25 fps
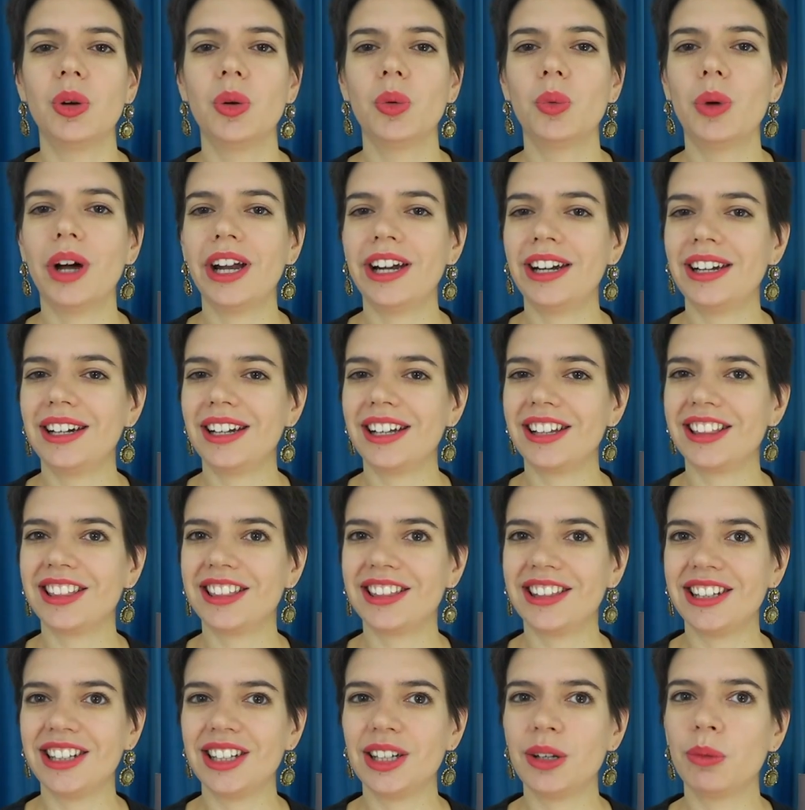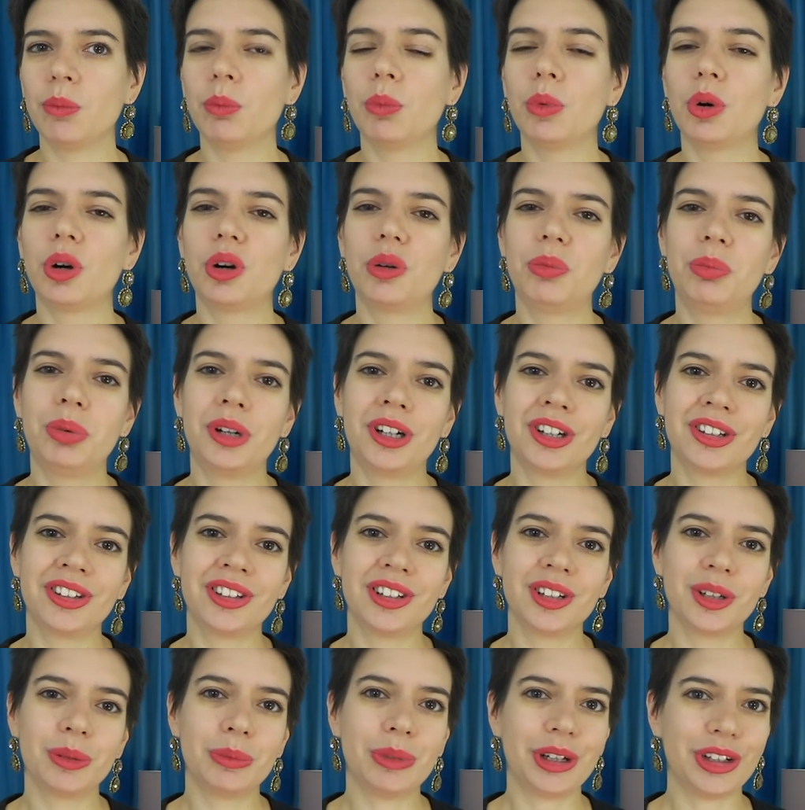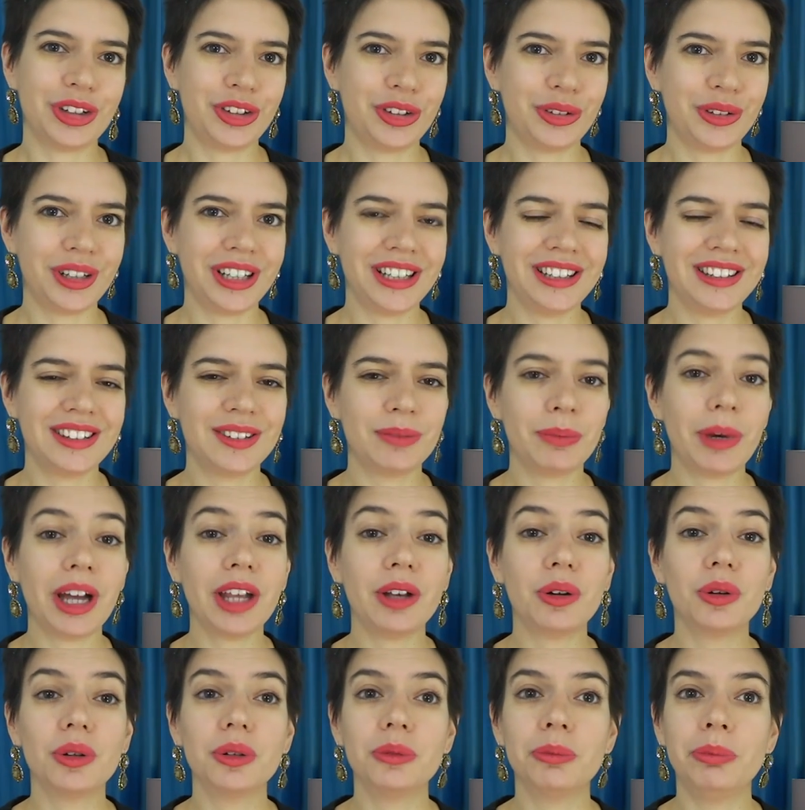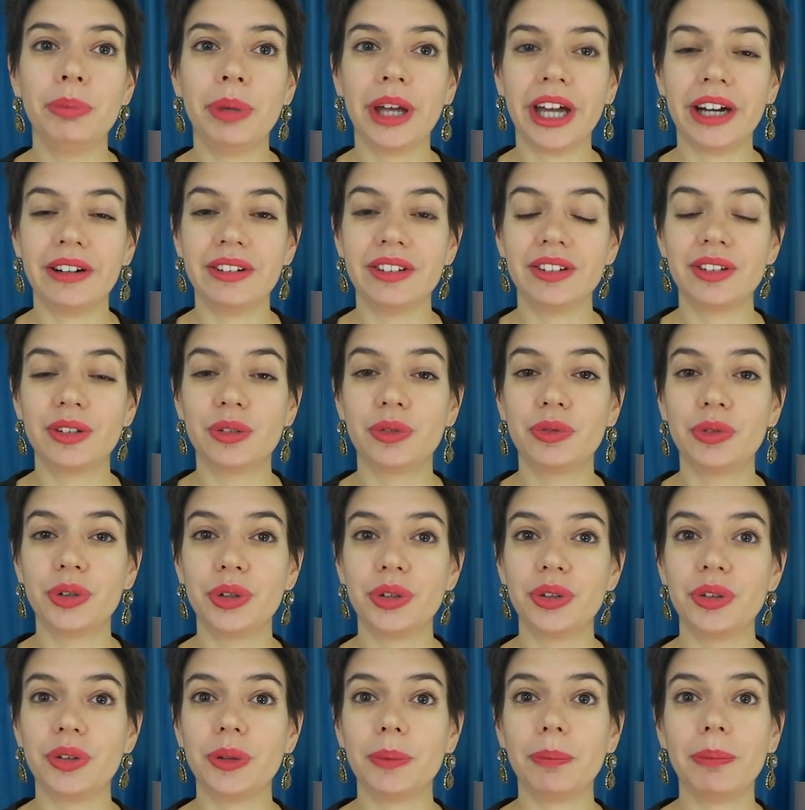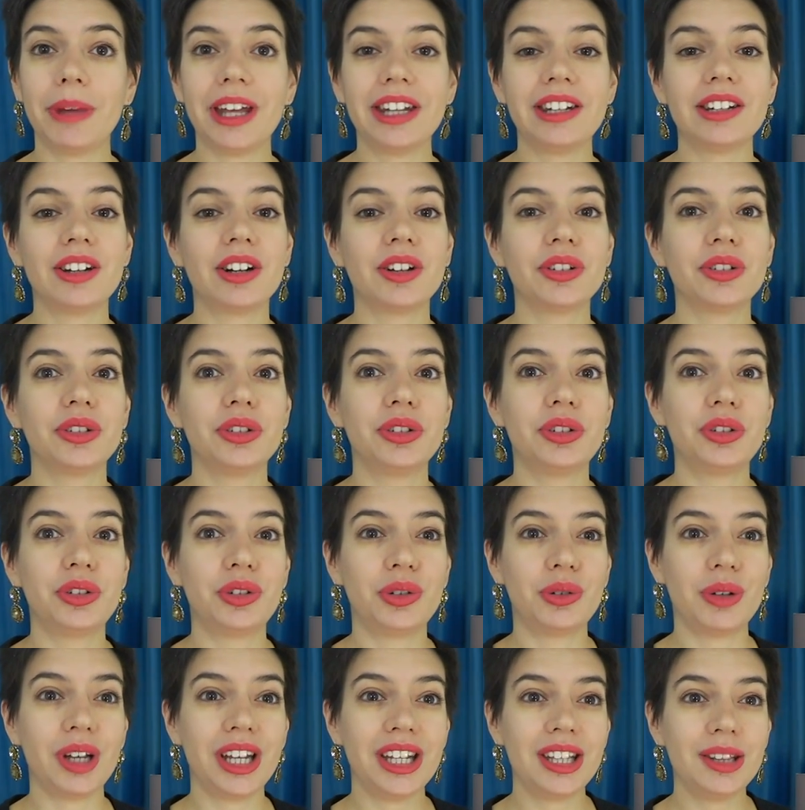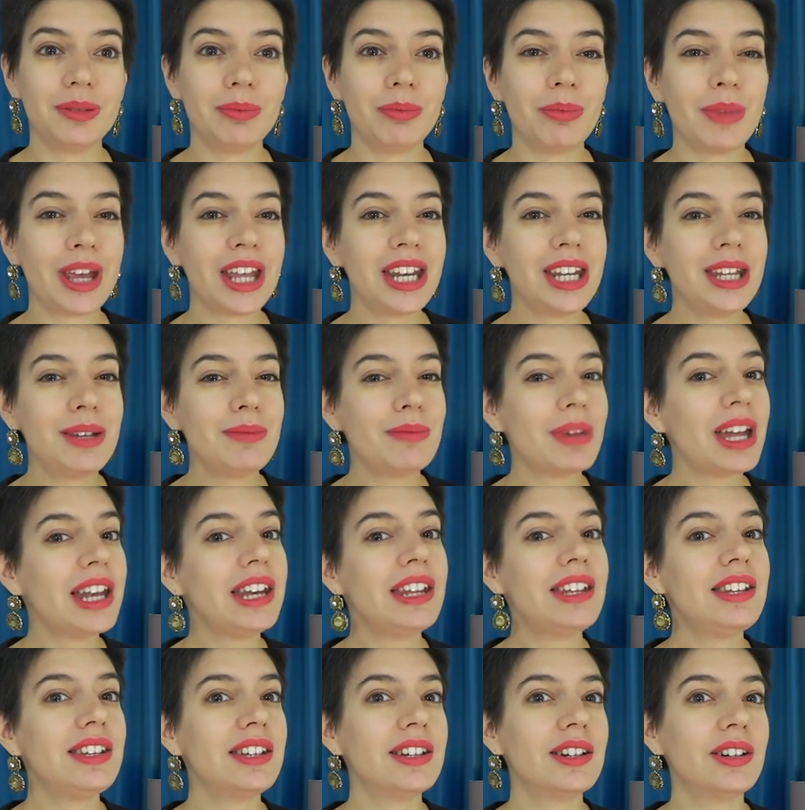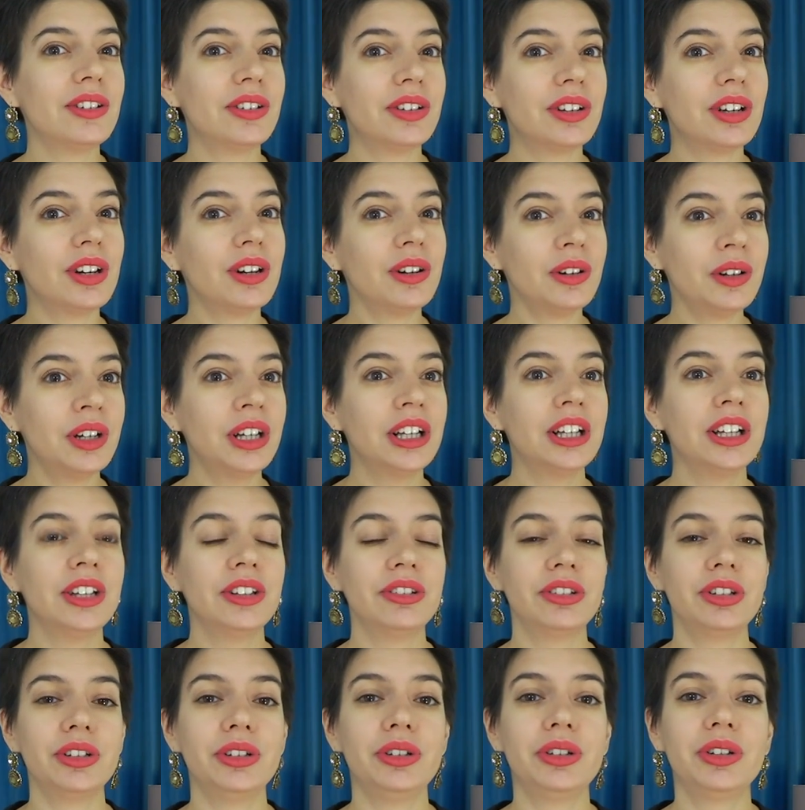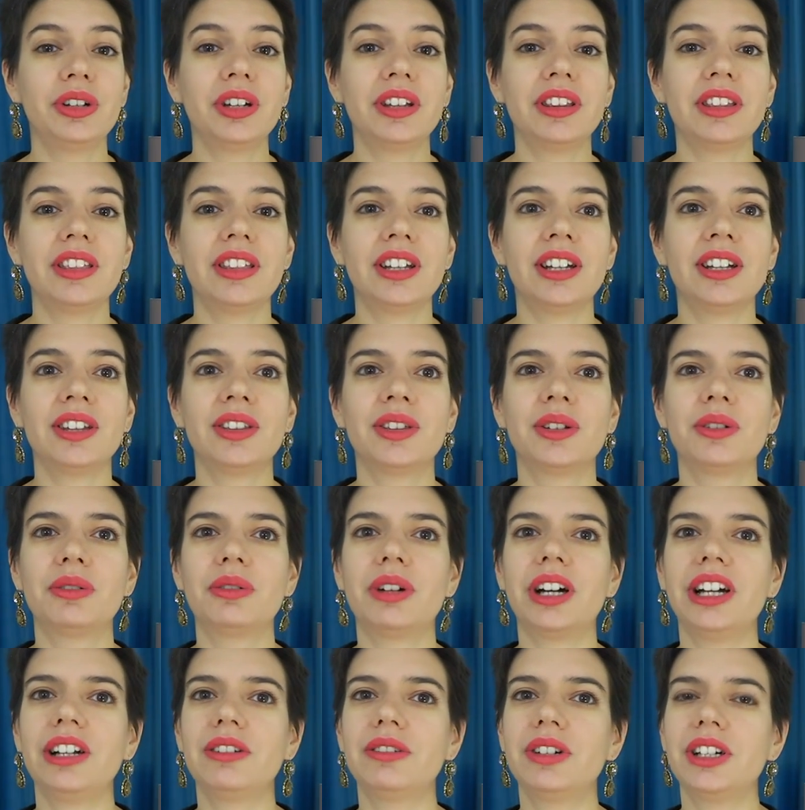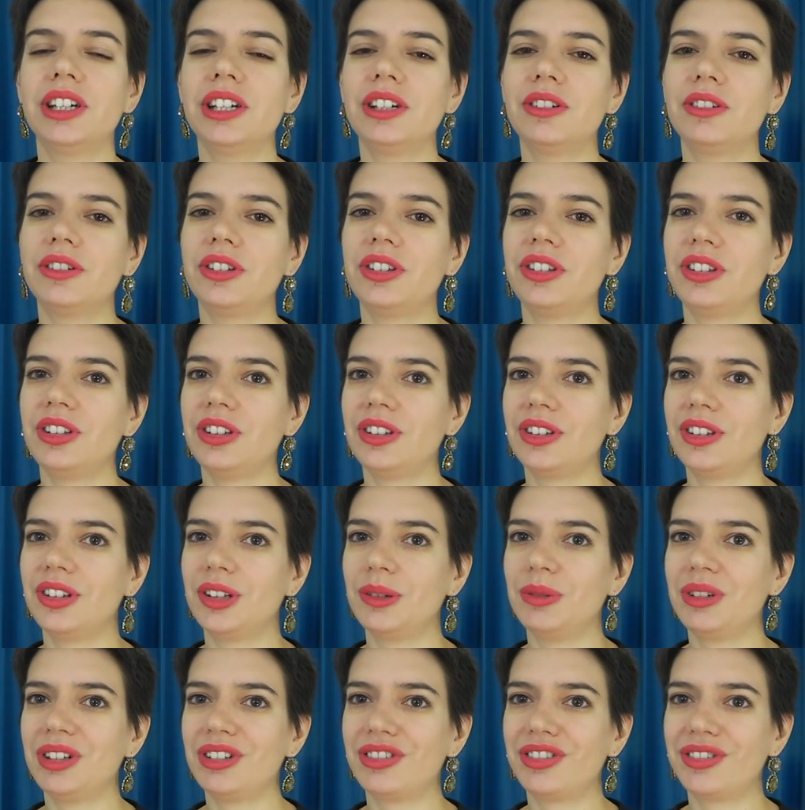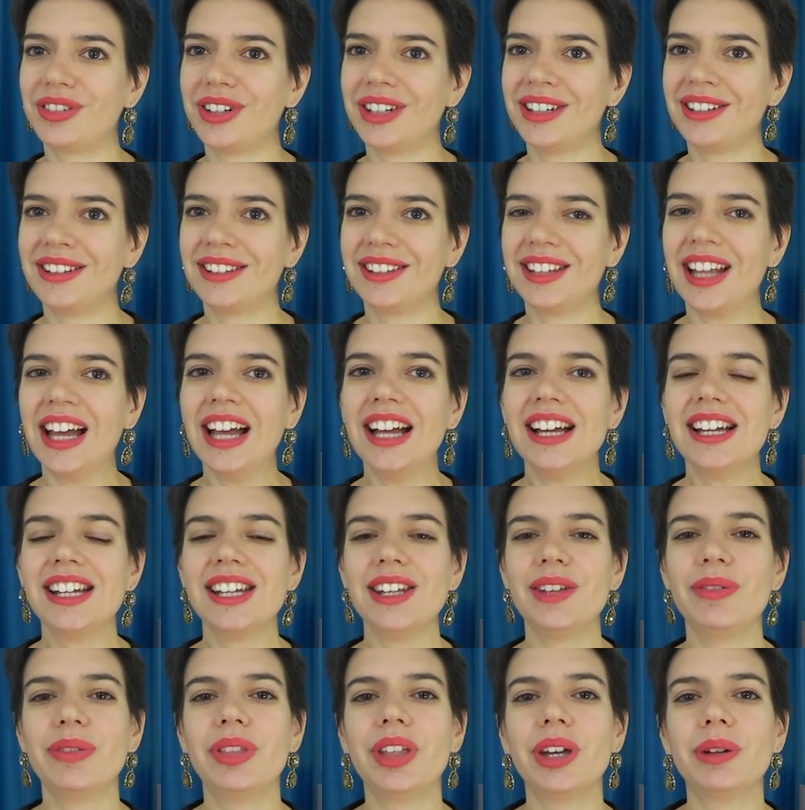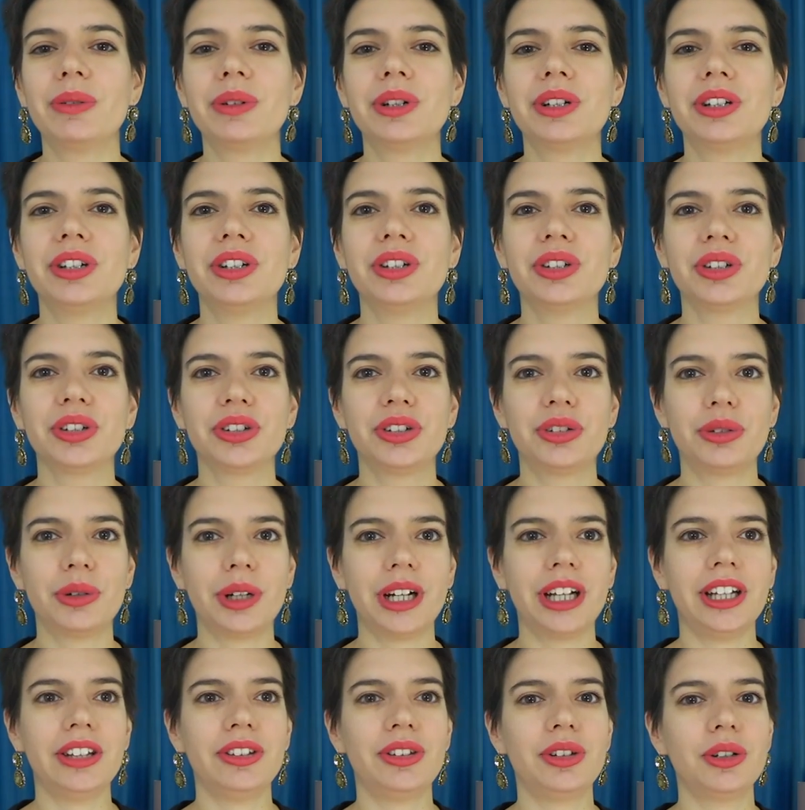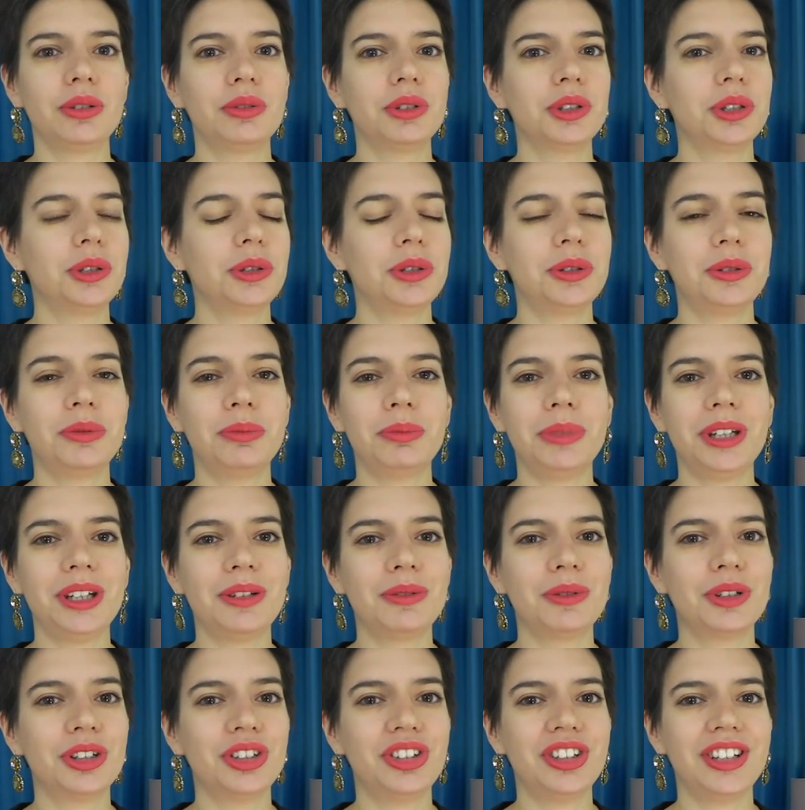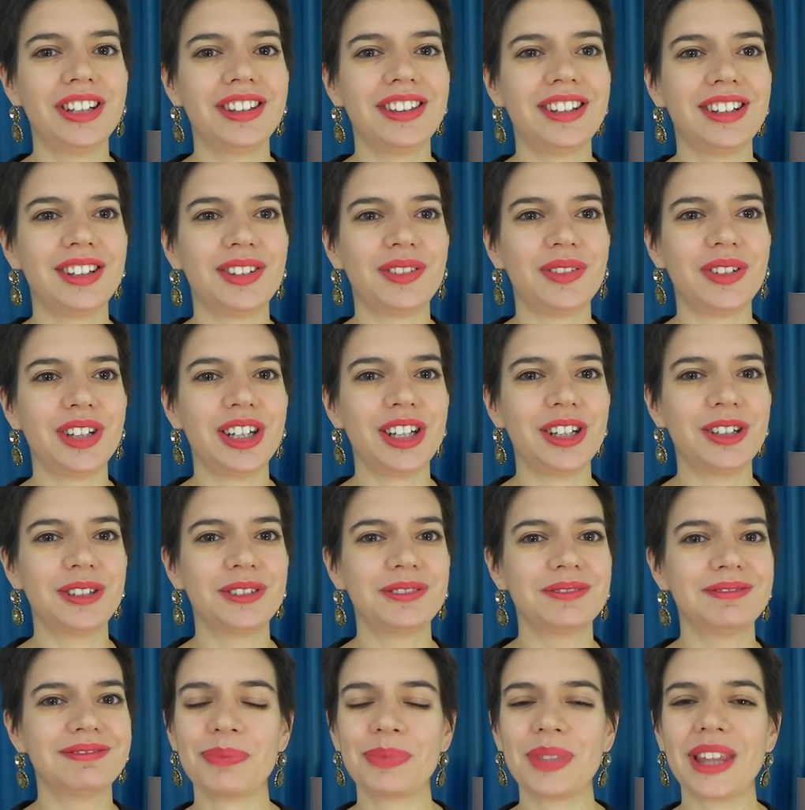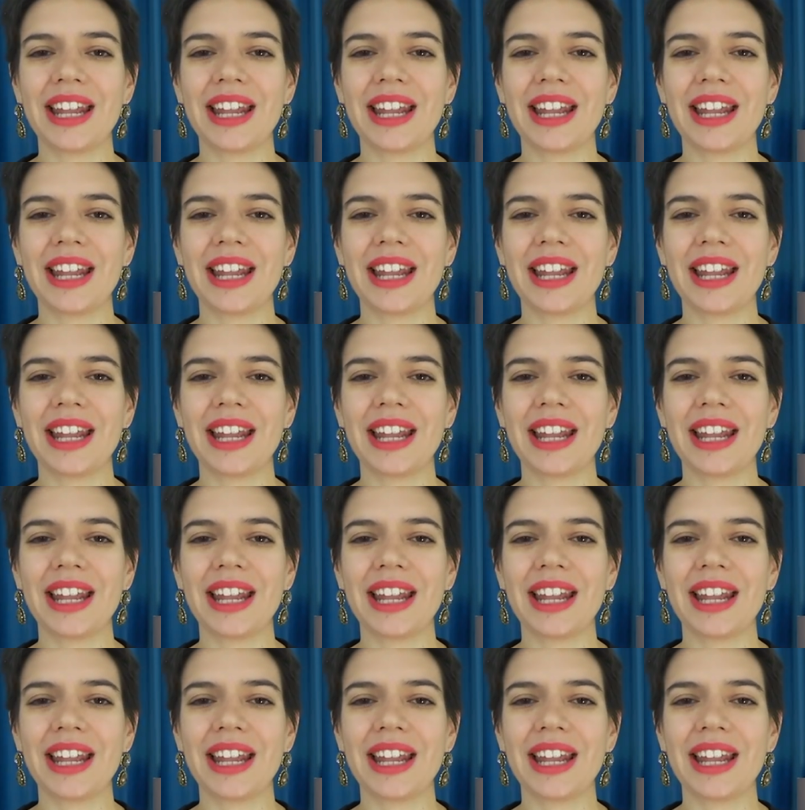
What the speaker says: One last thing more personal about trains. My own parents first met on a train many years ago, so you can thank the railway system in France. If there were no trains, you wouldn't be watching this video.